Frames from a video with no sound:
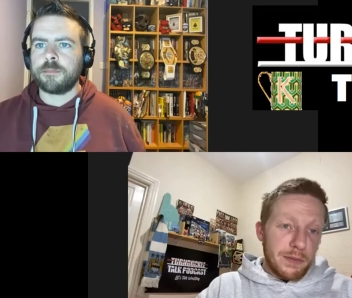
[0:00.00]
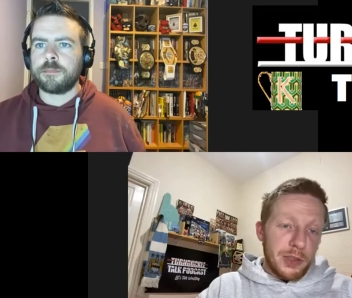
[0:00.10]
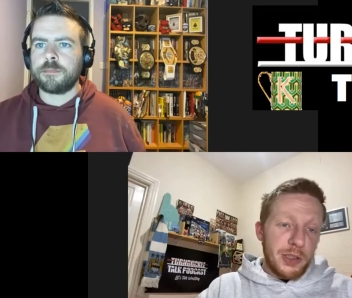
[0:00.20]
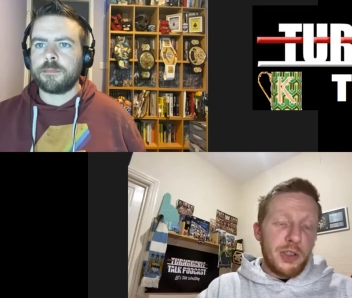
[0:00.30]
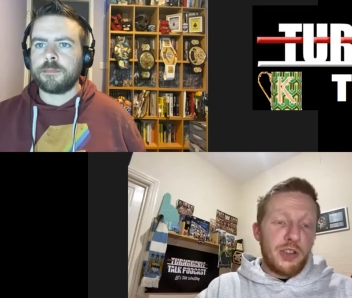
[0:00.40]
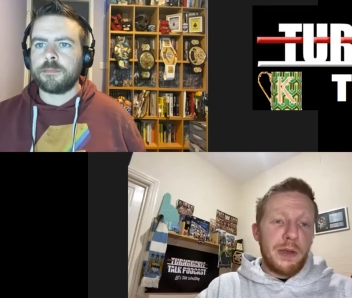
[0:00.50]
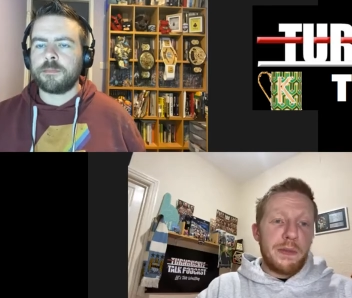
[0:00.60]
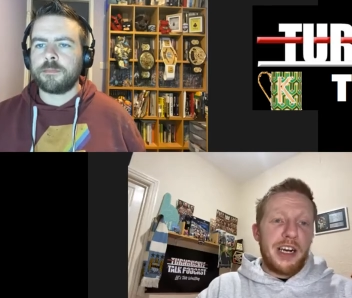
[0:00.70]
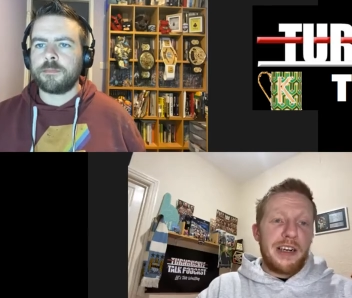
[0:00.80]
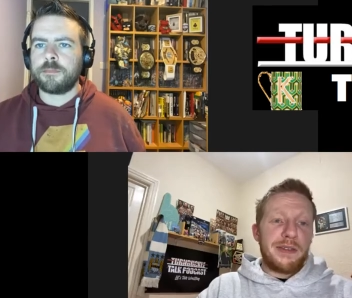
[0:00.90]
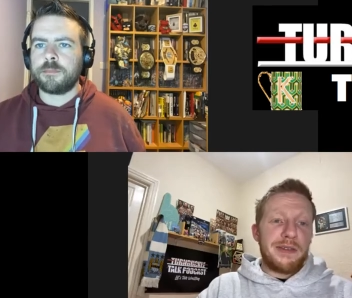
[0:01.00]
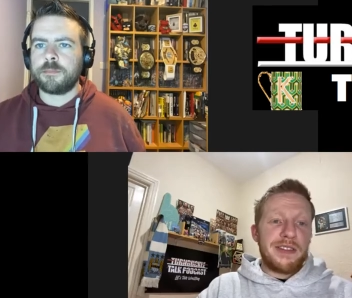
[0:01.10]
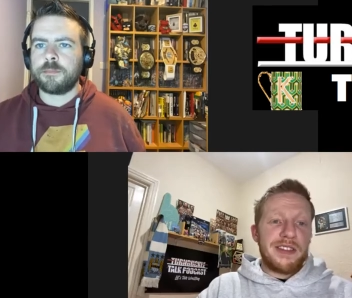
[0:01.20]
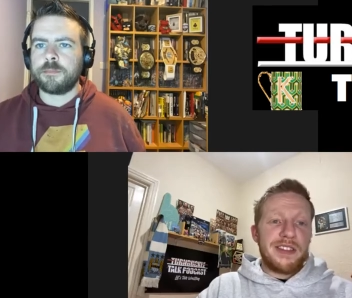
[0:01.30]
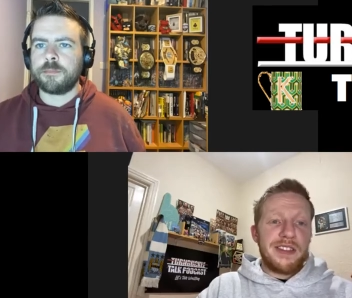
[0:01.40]
Speaker 1: YouTube channel.
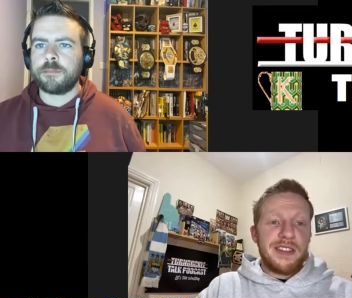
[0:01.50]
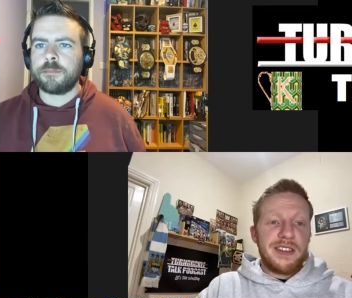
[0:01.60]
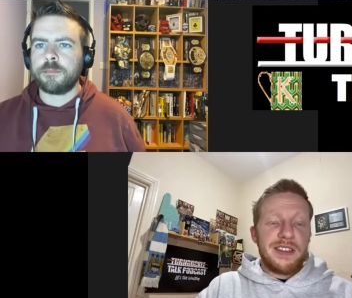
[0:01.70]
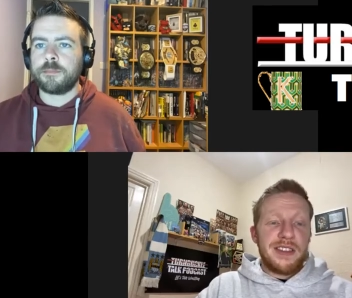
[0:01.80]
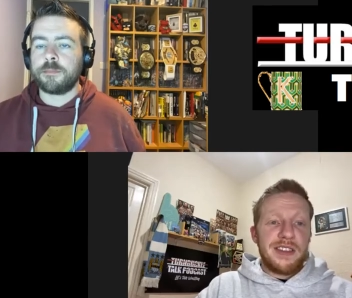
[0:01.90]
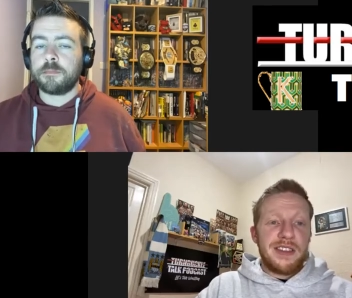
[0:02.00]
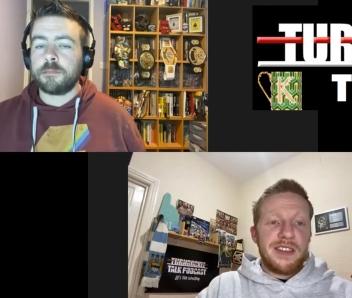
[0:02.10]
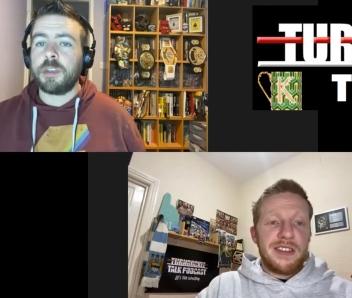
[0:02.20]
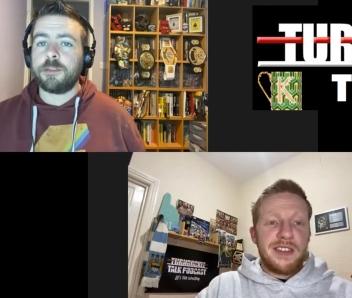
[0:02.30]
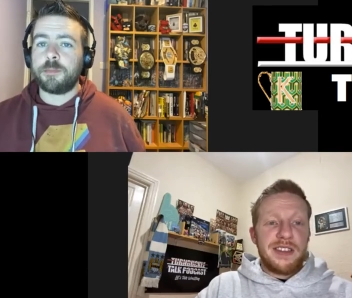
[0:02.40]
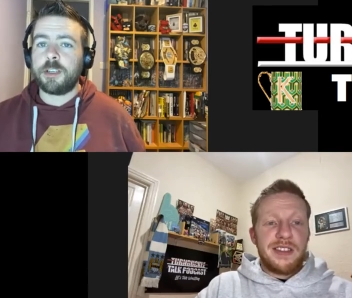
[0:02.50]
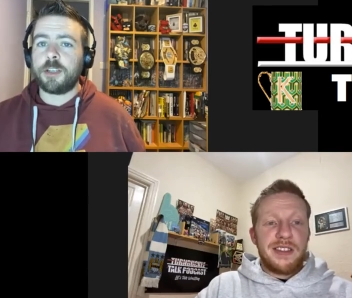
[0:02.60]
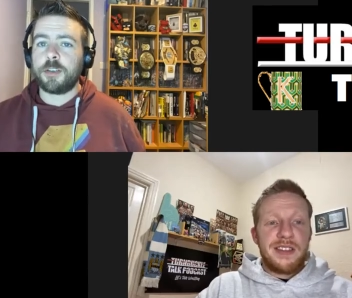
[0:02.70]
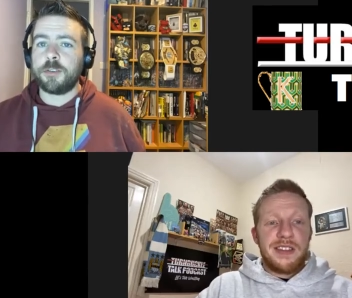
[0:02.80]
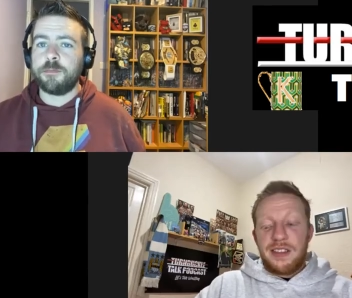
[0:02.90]
Speaker 2: That's pretty
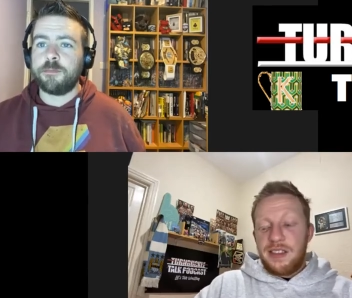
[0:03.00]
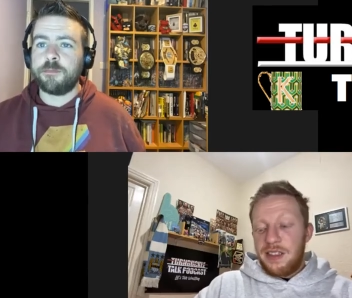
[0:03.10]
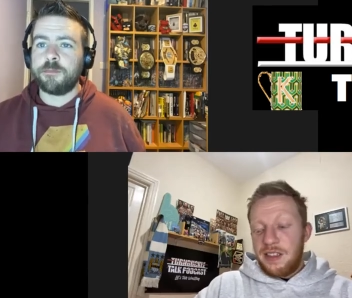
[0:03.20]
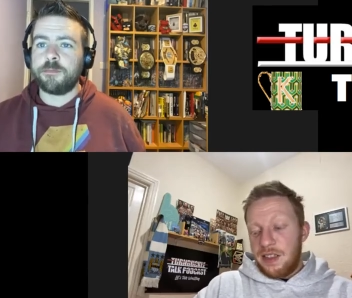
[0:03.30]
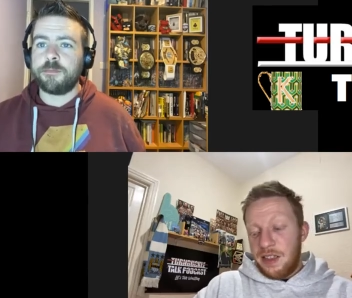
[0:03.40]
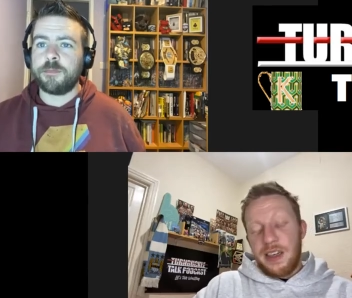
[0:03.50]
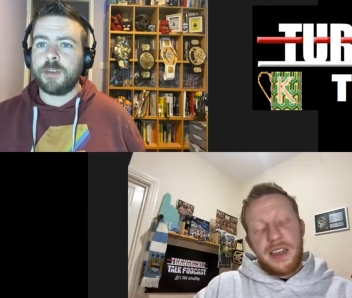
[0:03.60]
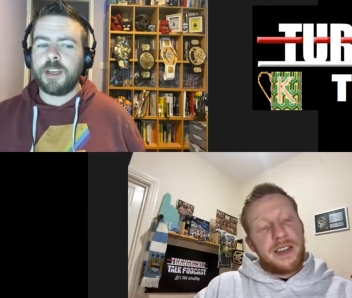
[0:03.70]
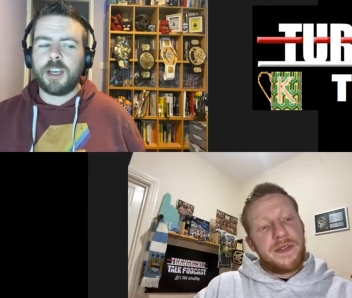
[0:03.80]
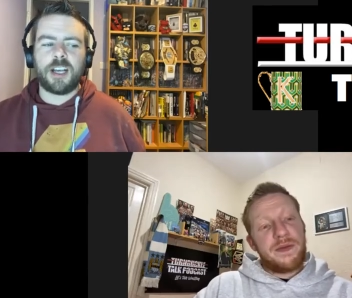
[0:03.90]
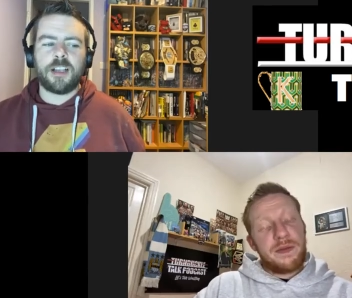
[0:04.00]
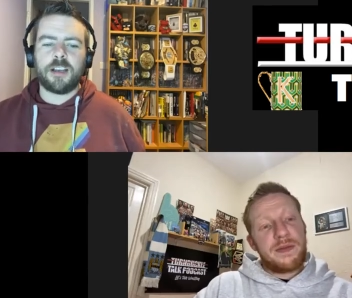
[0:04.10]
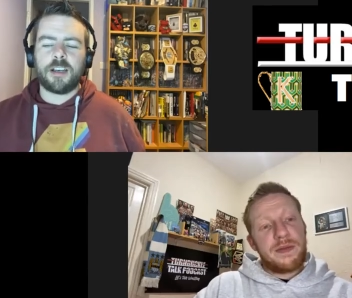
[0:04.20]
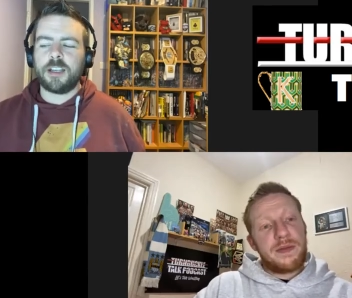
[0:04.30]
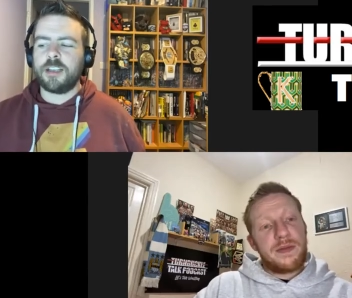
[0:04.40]
cool. Yeah. Um, I,
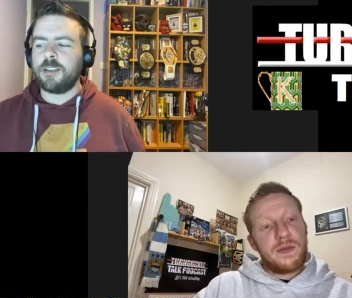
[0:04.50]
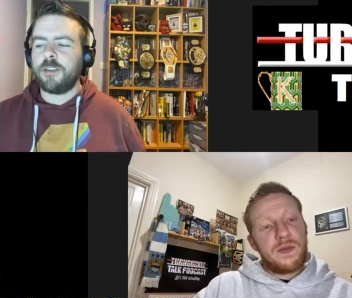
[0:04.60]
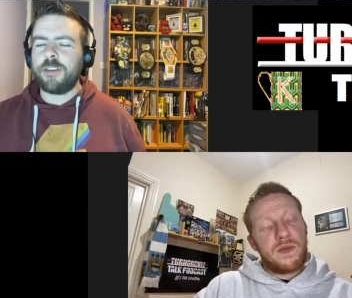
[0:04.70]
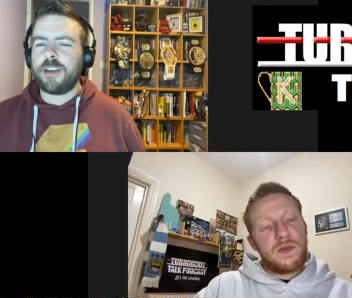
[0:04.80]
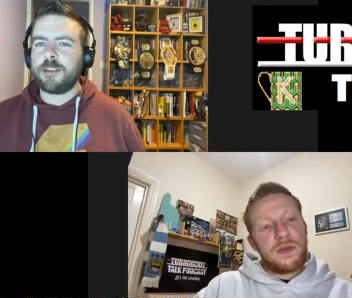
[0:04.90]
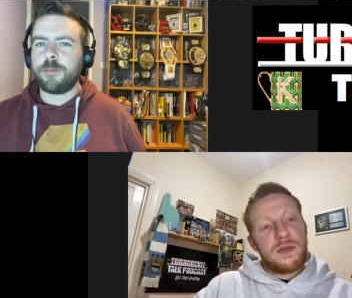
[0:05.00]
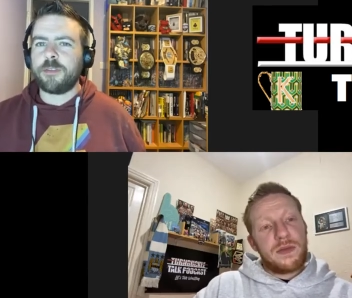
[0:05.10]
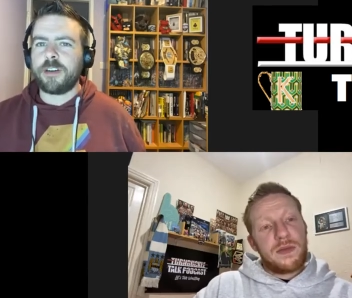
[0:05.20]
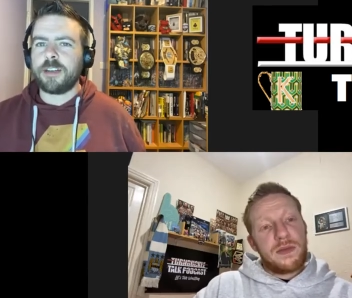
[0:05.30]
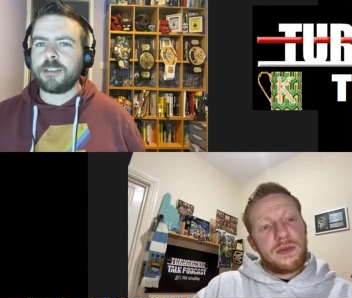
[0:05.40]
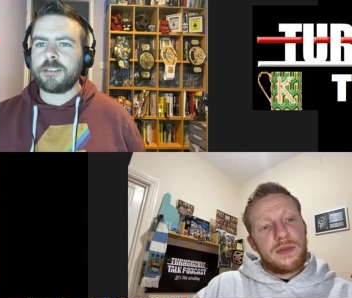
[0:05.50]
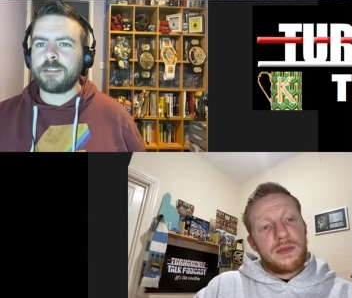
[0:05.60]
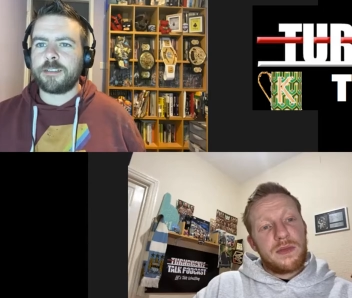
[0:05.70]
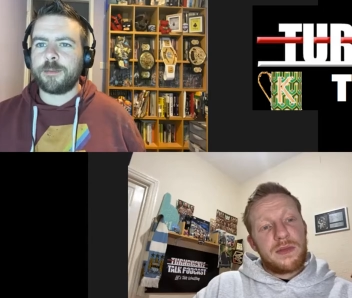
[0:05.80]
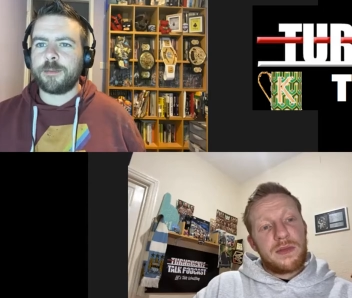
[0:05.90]
I, love animal facts,
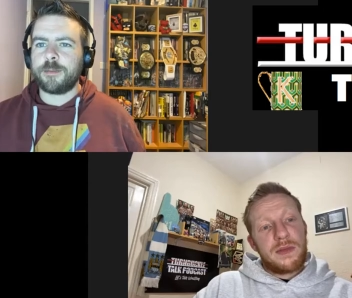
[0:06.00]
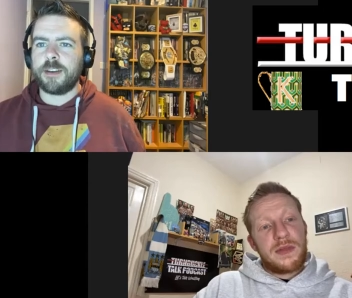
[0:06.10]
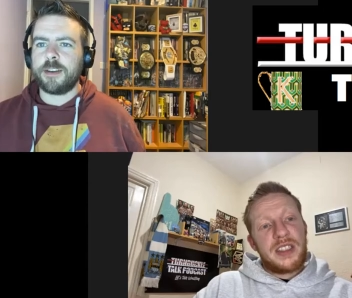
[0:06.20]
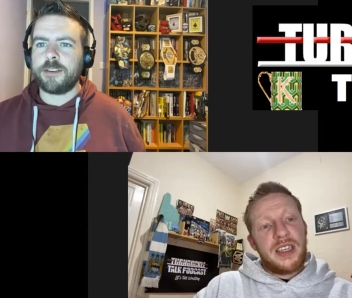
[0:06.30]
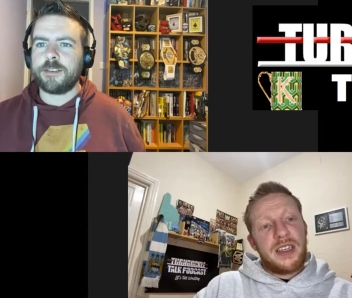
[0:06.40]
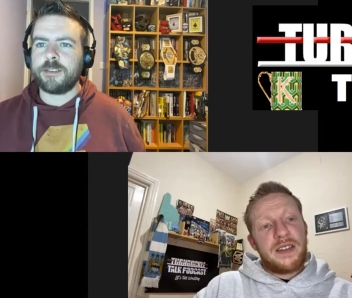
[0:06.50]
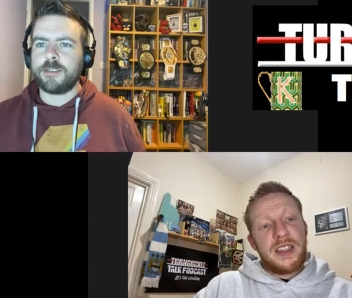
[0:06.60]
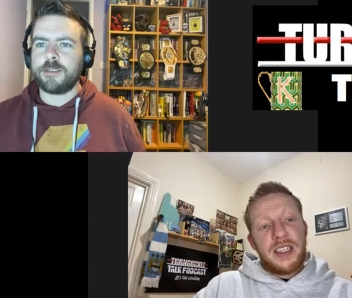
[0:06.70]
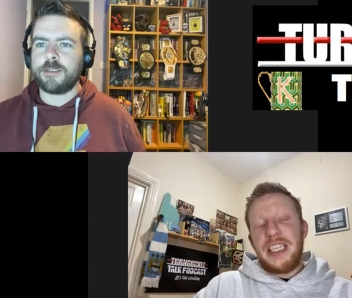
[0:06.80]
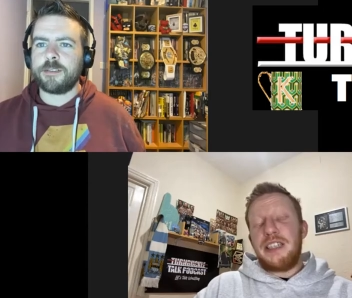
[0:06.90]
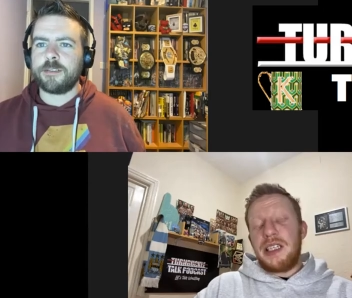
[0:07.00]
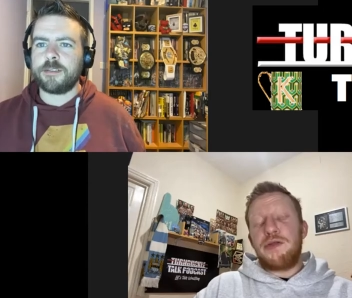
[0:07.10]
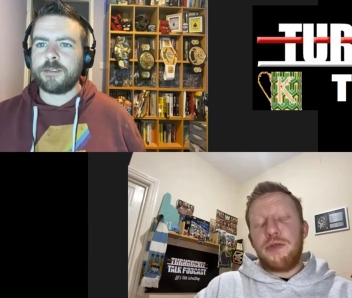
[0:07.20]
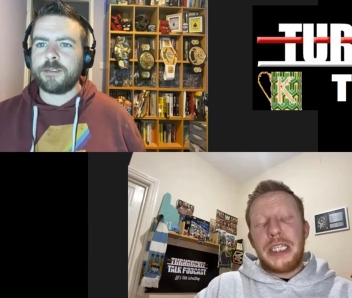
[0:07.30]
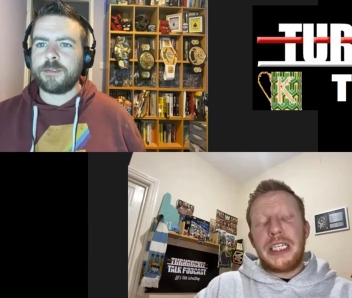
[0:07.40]
to be fair. Yeah.
Speaker 1: He's, he's
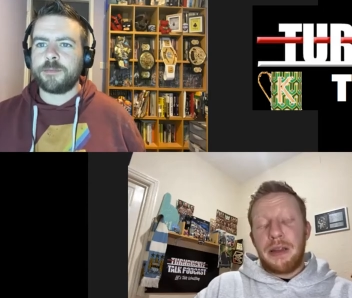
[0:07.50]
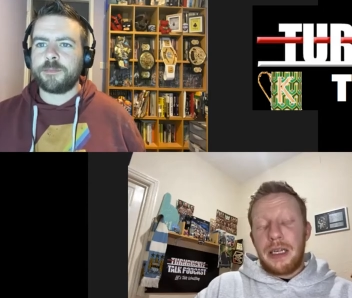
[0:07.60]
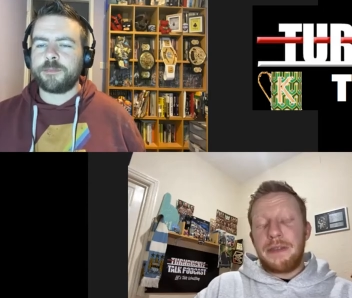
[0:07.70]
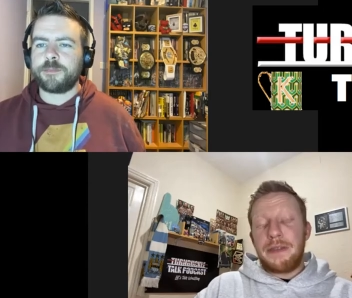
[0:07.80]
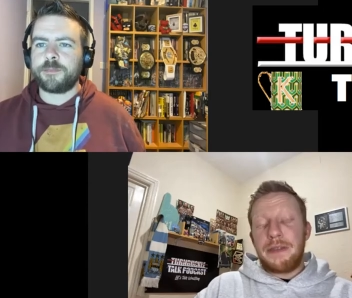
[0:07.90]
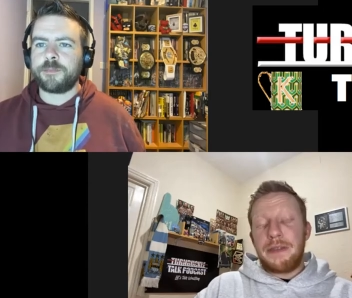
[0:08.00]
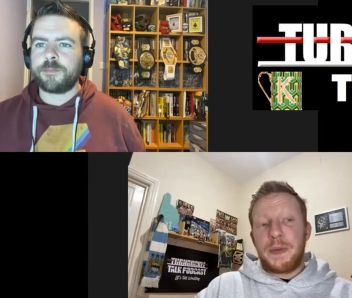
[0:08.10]
really clever as well,